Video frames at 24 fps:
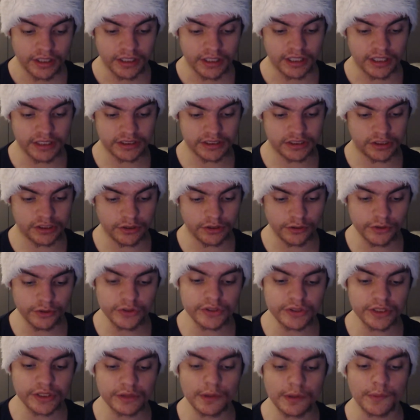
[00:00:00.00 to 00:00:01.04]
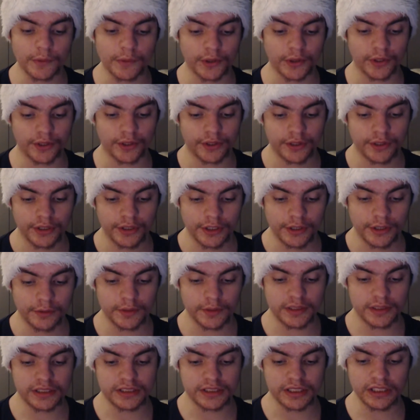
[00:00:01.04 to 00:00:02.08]
As curious as we were, we
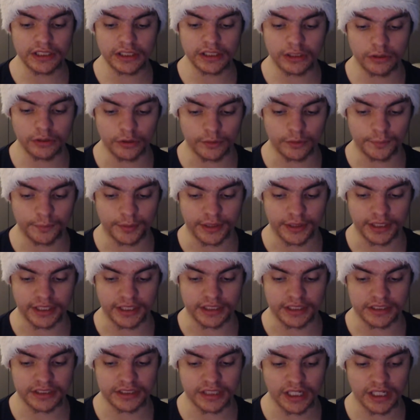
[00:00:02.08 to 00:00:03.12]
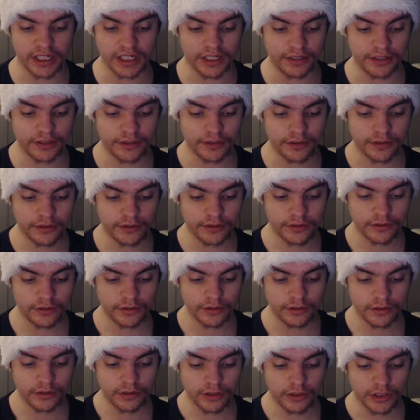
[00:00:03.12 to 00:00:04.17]
still couldn't peek inside.
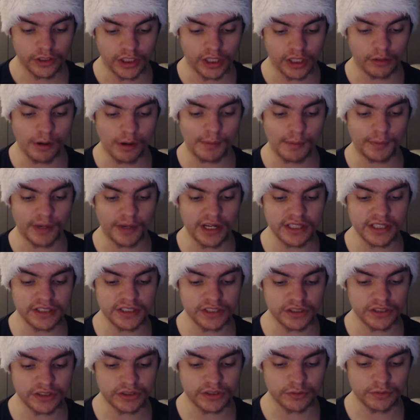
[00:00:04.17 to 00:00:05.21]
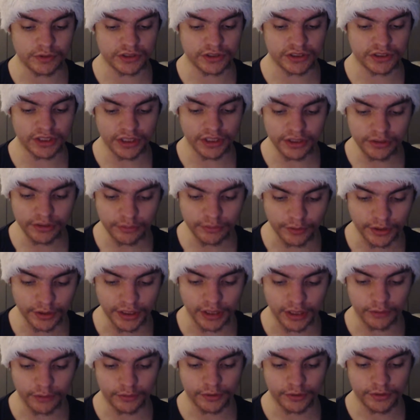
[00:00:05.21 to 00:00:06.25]
Our patience was starting to run
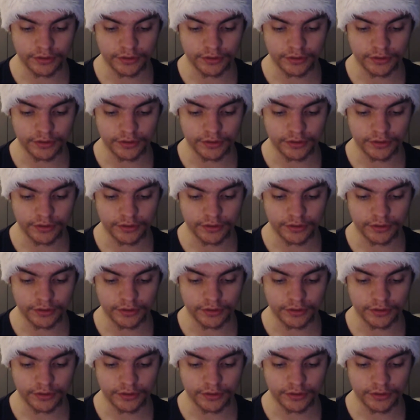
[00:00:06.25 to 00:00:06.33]
out.